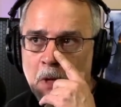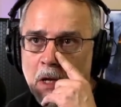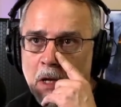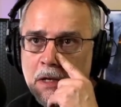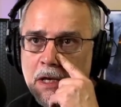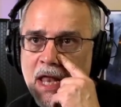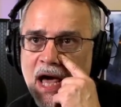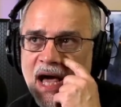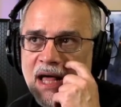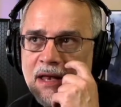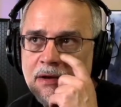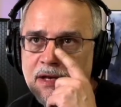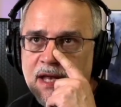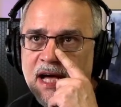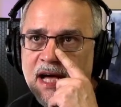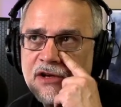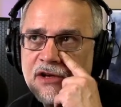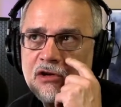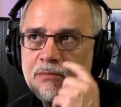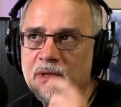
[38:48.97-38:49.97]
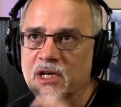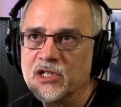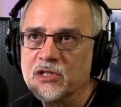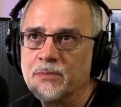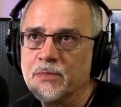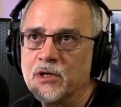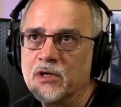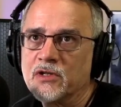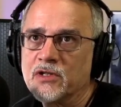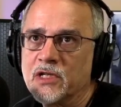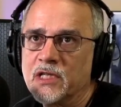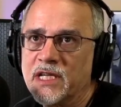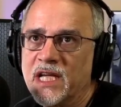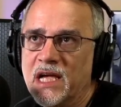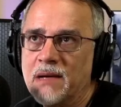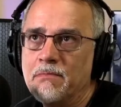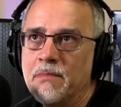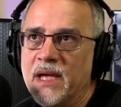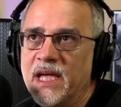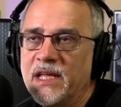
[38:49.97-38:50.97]
Not too much personally.
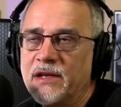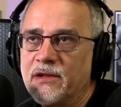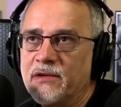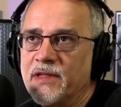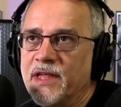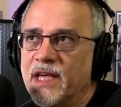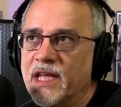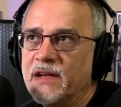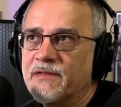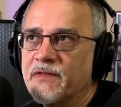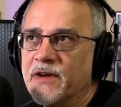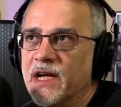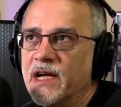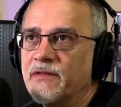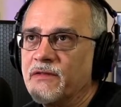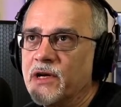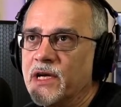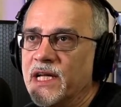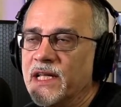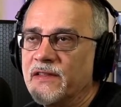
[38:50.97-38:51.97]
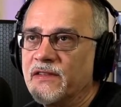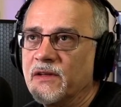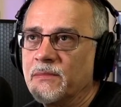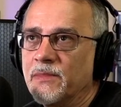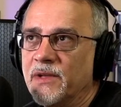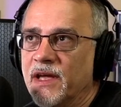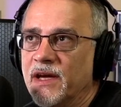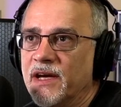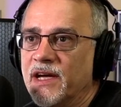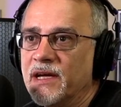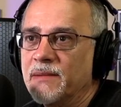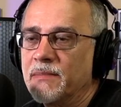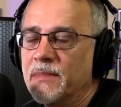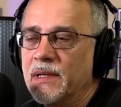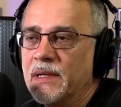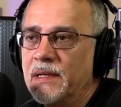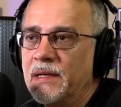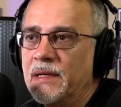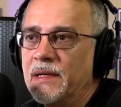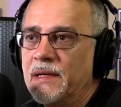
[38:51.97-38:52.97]
I may do that if I ever get some time.
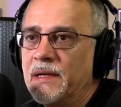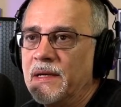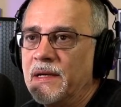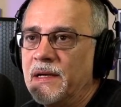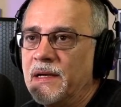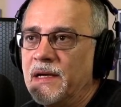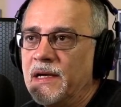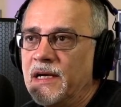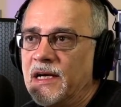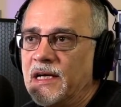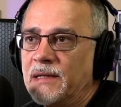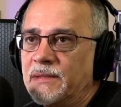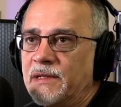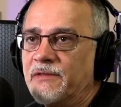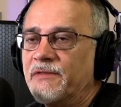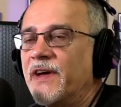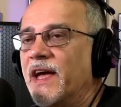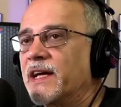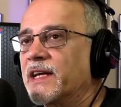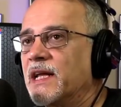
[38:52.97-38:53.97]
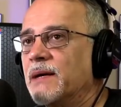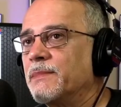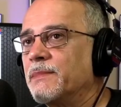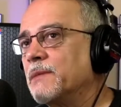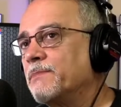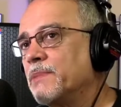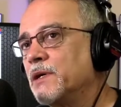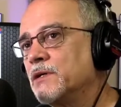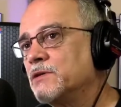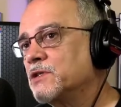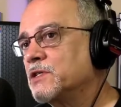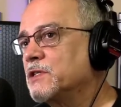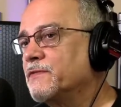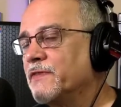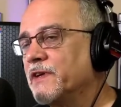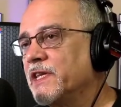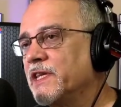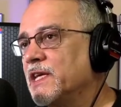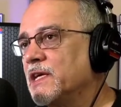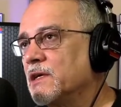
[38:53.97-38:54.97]
In fact, I'm going to post a
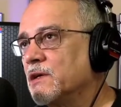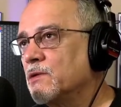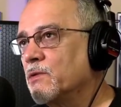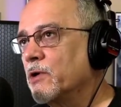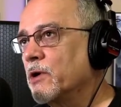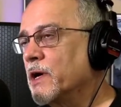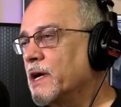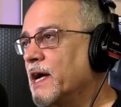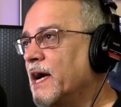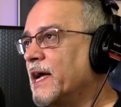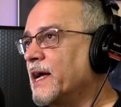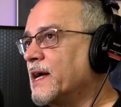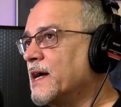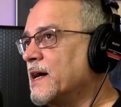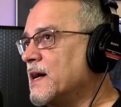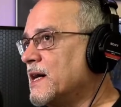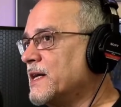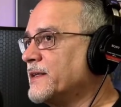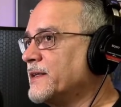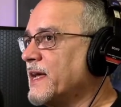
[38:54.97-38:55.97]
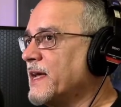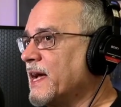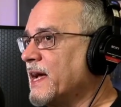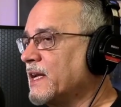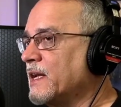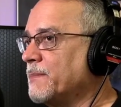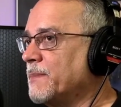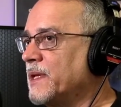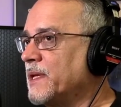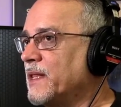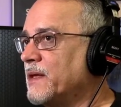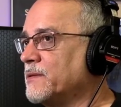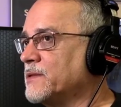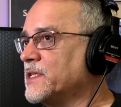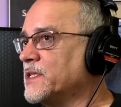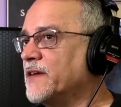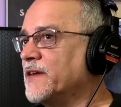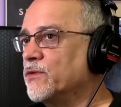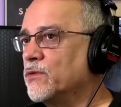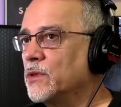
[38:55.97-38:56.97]
video where a guy contacted me that was
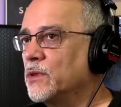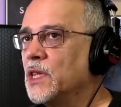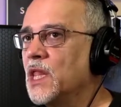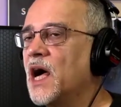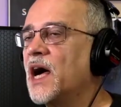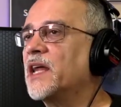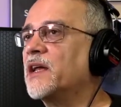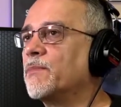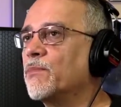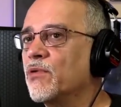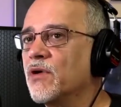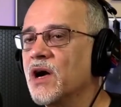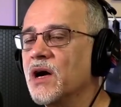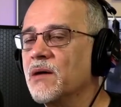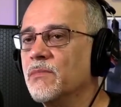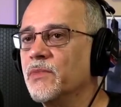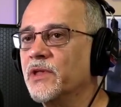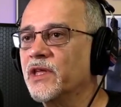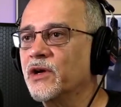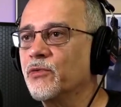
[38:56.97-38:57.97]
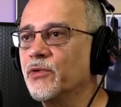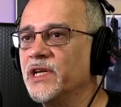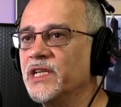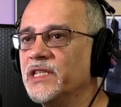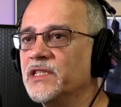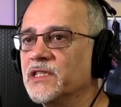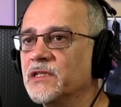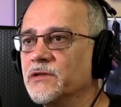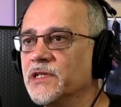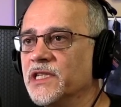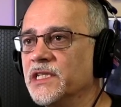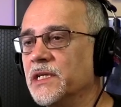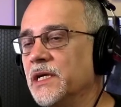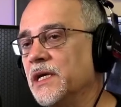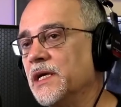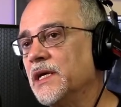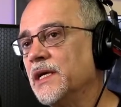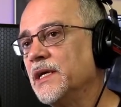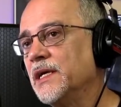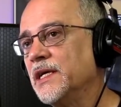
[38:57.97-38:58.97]
having a lot of problem with green screen.
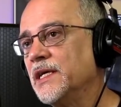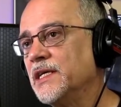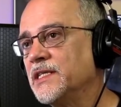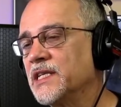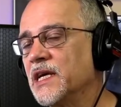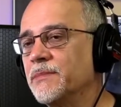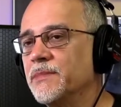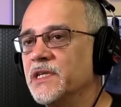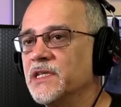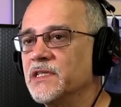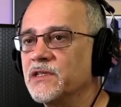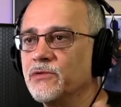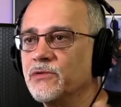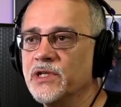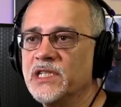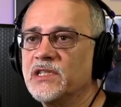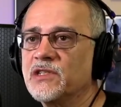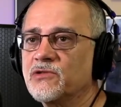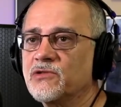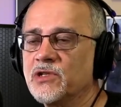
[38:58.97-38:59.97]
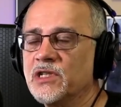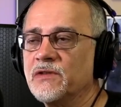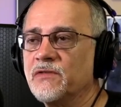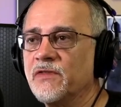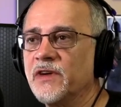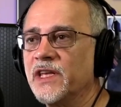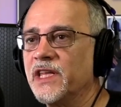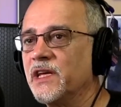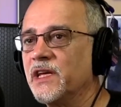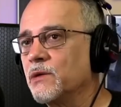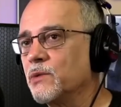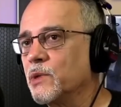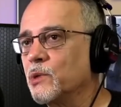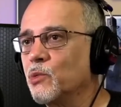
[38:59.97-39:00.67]
He sent me his green screen video. We